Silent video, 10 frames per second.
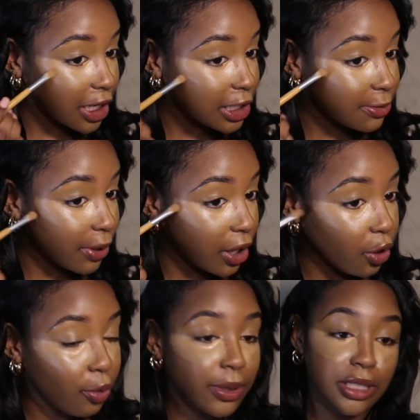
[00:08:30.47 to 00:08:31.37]
I spray a
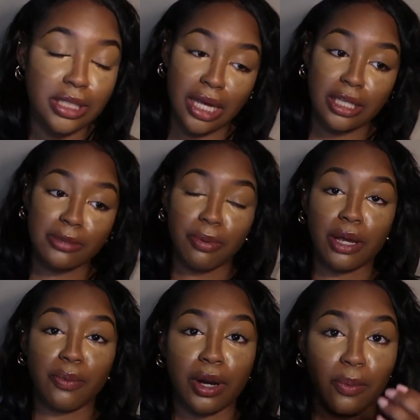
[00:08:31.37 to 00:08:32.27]
whole bunch of setting spray
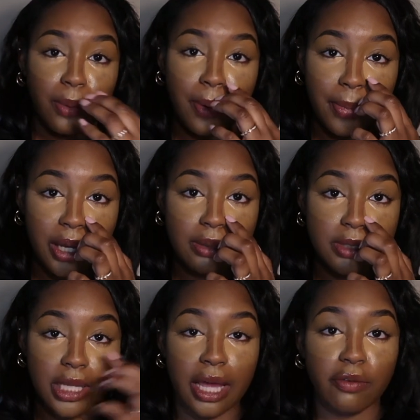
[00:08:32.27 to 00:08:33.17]
when I want my makeup
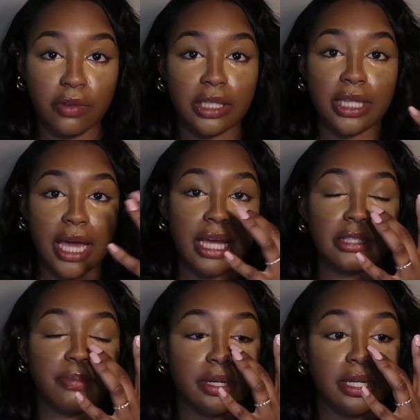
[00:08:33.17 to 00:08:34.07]
to like really
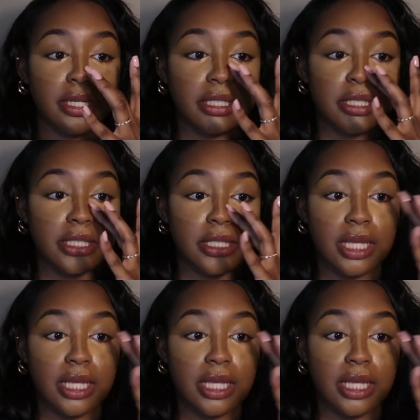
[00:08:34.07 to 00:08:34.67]
last, because